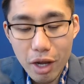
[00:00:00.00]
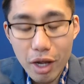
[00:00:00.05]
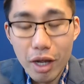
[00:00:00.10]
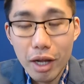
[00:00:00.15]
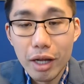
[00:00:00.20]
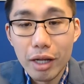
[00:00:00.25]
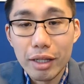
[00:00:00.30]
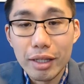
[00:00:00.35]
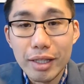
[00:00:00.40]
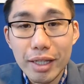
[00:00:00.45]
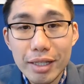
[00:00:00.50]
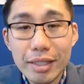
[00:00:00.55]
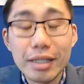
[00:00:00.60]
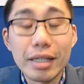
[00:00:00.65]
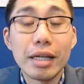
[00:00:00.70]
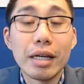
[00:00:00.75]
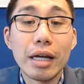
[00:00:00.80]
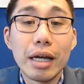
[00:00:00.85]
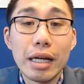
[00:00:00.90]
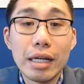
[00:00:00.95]
this
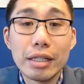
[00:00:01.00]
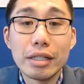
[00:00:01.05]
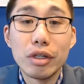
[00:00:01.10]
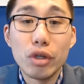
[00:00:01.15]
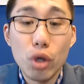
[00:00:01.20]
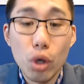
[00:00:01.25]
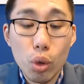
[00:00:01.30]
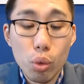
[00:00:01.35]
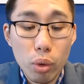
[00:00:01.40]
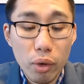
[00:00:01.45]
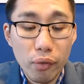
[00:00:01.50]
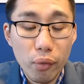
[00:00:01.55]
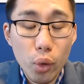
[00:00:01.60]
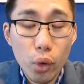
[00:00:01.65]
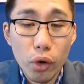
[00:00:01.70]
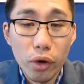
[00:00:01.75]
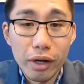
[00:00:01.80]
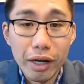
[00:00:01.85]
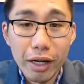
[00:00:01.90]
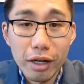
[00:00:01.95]
is your reward.
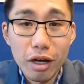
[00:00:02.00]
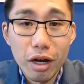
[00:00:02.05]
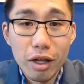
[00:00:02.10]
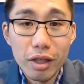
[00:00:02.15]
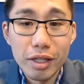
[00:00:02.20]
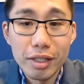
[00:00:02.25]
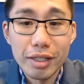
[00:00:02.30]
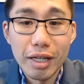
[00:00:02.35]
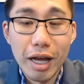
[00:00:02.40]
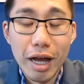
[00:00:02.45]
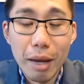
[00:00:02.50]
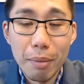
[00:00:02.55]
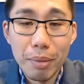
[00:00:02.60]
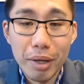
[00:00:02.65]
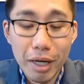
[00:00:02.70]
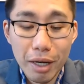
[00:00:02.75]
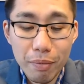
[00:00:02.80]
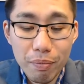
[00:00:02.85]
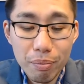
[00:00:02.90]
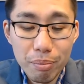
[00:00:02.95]
I call this the M and M
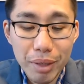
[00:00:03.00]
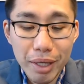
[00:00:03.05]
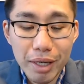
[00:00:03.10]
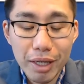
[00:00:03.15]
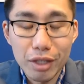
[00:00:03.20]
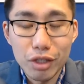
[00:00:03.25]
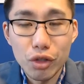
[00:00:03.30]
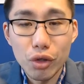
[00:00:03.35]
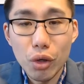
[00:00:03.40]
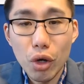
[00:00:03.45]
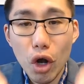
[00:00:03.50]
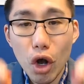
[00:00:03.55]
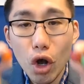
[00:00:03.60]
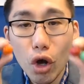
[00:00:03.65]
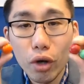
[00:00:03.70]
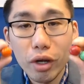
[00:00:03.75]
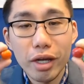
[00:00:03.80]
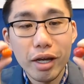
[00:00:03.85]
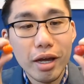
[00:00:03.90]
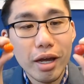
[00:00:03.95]
because you hook,
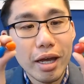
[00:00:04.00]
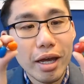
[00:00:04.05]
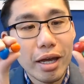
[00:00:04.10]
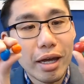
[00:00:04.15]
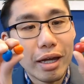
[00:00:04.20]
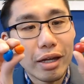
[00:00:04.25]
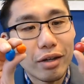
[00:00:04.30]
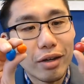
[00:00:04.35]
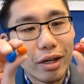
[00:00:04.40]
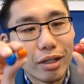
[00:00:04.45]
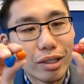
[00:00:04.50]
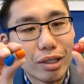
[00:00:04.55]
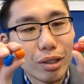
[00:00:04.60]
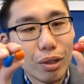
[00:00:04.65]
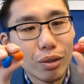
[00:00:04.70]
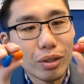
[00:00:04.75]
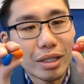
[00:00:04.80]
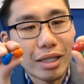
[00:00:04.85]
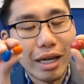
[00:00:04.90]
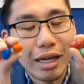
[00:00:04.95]
you
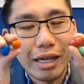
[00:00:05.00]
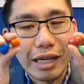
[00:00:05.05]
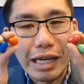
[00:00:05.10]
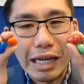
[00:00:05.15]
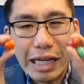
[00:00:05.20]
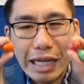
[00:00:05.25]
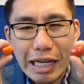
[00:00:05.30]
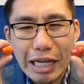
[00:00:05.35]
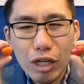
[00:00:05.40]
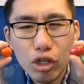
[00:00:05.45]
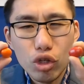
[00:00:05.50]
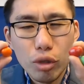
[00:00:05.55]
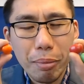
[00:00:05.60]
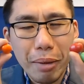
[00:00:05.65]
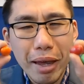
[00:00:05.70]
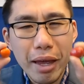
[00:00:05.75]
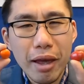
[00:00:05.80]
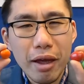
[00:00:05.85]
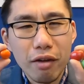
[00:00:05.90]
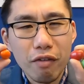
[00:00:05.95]
associate each
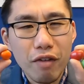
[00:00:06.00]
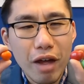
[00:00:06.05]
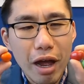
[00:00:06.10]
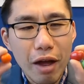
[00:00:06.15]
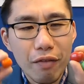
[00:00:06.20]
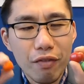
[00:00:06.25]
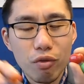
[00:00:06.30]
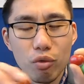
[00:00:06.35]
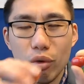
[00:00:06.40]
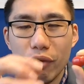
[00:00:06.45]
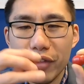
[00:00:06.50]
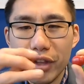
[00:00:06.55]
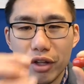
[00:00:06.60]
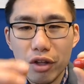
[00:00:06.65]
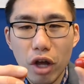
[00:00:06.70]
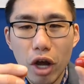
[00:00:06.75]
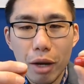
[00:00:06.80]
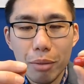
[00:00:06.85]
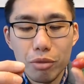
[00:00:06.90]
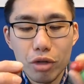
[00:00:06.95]
paragraph with an
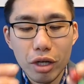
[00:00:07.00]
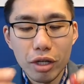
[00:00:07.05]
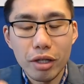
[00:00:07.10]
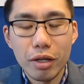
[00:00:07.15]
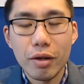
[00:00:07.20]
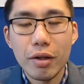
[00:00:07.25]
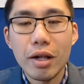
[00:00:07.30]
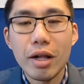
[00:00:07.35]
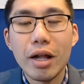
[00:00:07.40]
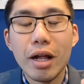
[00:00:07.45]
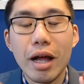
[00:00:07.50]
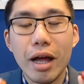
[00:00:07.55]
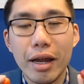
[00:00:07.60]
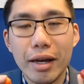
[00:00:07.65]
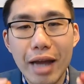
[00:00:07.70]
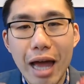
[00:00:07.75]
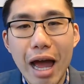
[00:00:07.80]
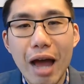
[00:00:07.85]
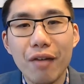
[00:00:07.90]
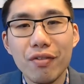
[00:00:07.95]
object. And
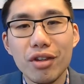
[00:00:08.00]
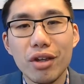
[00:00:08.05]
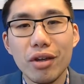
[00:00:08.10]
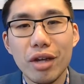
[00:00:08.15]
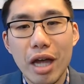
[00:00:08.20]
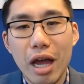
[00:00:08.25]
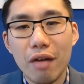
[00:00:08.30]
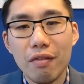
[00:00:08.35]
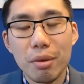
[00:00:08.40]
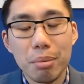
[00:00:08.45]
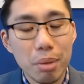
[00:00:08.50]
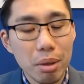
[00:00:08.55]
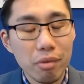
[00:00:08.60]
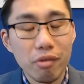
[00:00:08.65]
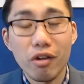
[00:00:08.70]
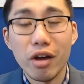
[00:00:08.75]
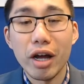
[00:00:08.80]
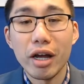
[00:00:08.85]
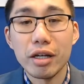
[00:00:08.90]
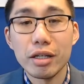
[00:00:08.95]
after you have it
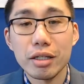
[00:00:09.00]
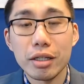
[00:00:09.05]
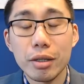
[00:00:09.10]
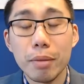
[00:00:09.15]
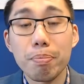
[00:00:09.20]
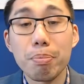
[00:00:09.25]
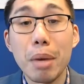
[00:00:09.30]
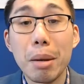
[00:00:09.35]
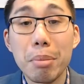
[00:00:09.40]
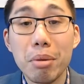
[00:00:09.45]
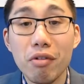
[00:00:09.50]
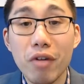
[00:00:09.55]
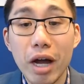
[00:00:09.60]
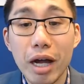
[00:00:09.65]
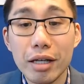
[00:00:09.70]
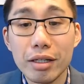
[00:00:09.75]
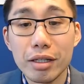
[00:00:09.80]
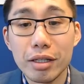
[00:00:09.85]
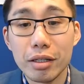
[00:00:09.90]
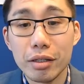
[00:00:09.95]
memorized, memorized,
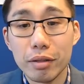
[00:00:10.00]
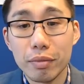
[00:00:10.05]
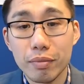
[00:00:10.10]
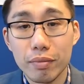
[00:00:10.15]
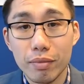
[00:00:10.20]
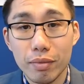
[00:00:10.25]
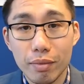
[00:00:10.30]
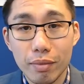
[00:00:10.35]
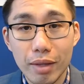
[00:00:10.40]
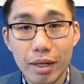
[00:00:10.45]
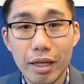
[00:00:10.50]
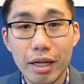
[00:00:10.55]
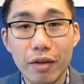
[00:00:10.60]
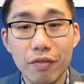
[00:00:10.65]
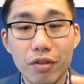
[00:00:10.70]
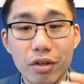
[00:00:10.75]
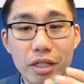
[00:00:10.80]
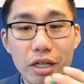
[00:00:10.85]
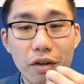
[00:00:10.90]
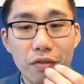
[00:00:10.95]
give
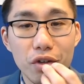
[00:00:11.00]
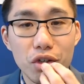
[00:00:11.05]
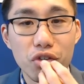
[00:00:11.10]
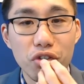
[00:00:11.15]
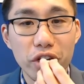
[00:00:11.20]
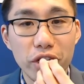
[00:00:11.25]
yourself a treat.